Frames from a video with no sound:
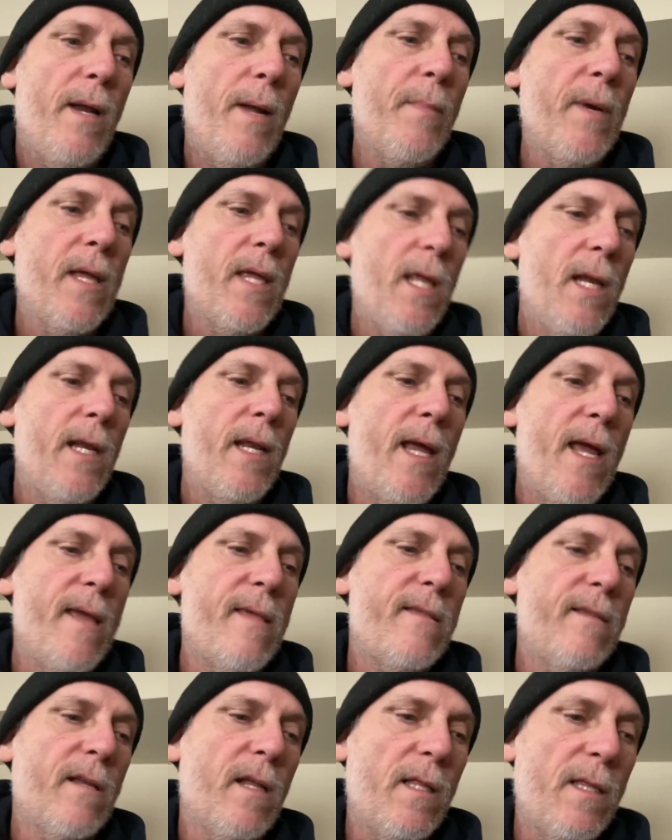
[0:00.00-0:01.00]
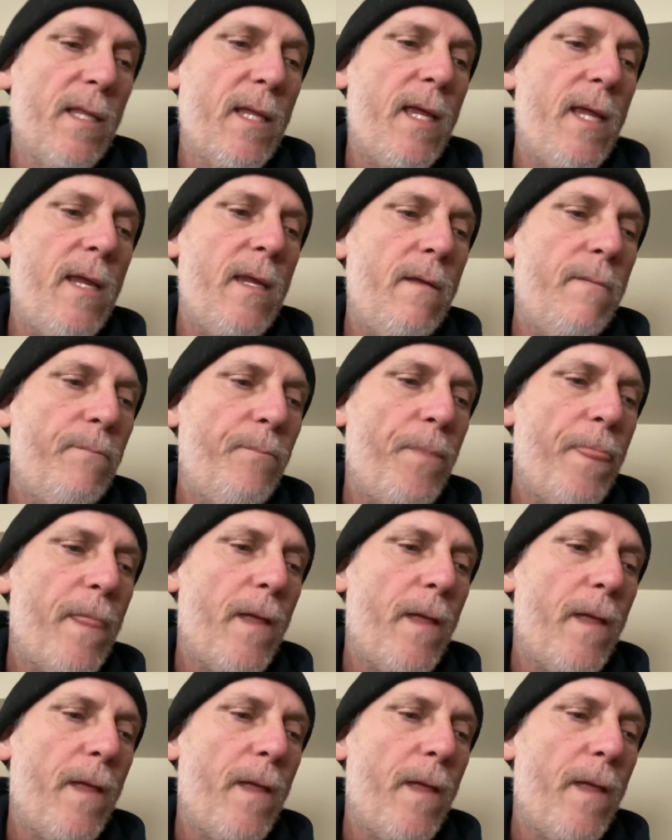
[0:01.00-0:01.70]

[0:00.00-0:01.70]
I'm gonna get it nice and clean.